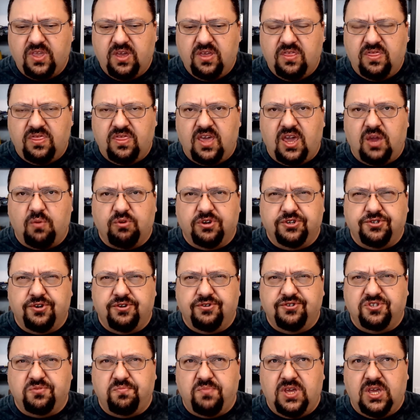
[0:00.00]
they return
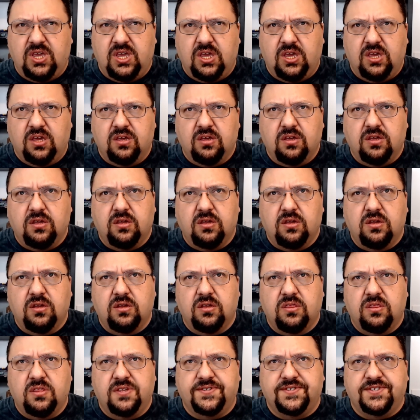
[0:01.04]
to me
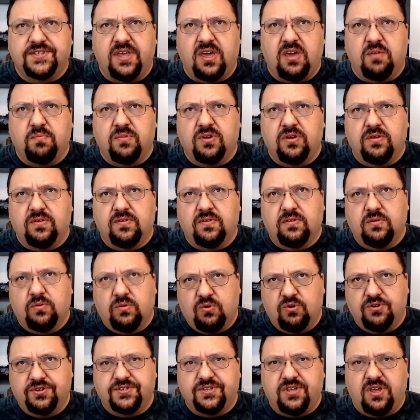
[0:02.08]
the statement
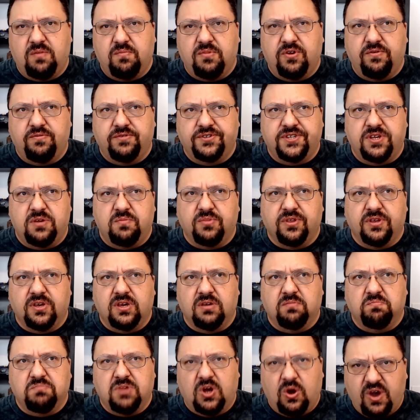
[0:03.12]

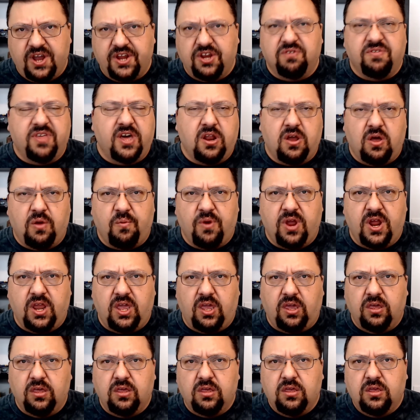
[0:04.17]
resembling, "Oh, I knew that
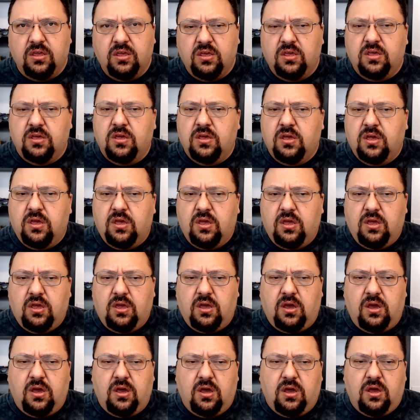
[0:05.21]
already."
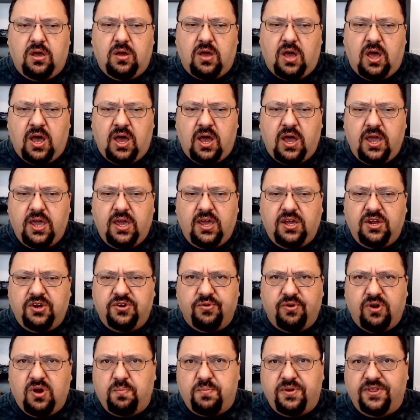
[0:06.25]
I
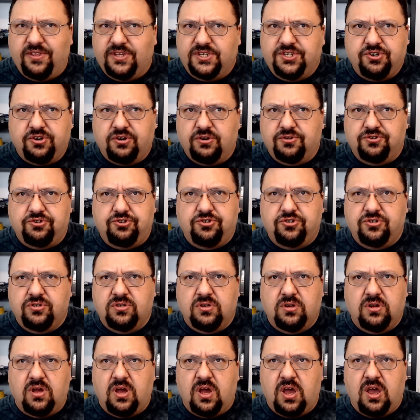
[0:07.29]
grew up in the church.
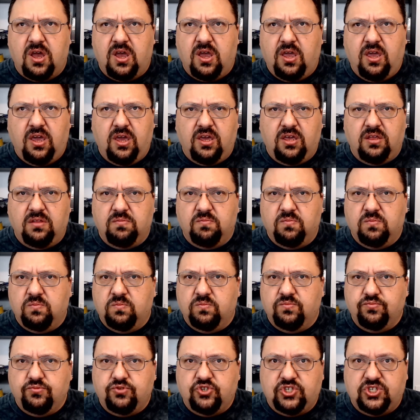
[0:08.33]
I
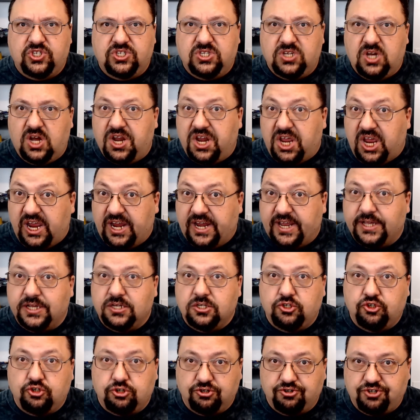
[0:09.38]
studied
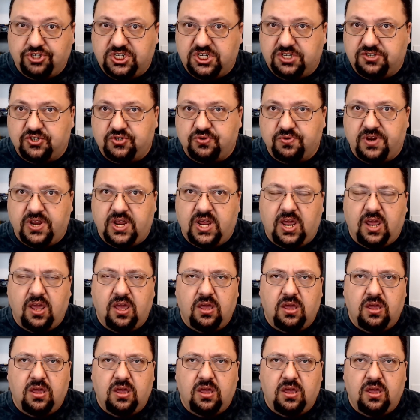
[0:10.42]
church history